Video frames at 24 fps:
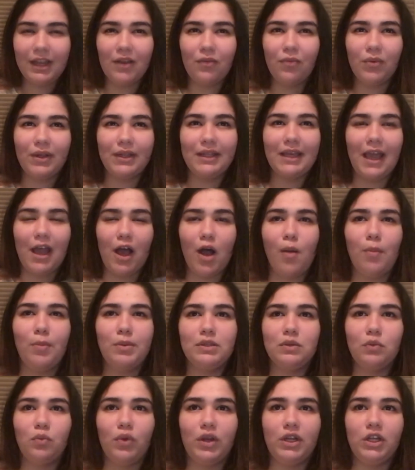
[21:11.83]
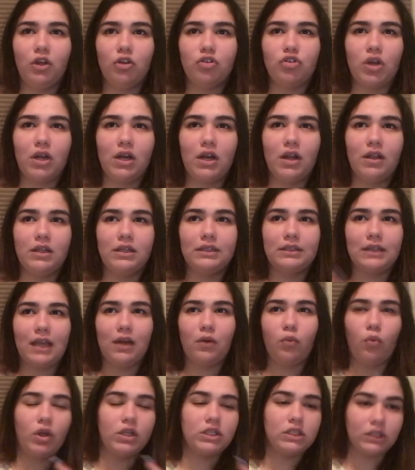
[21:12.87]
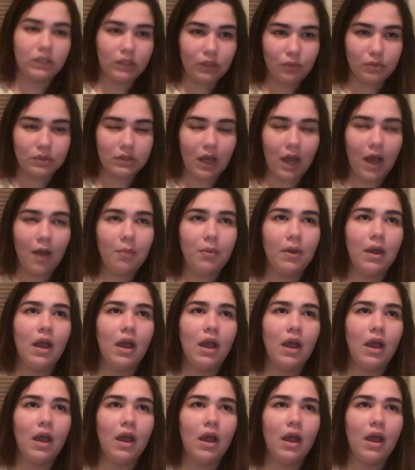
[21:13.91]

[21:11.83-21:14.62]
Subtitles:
it really helps when you're trying to decide what to use up.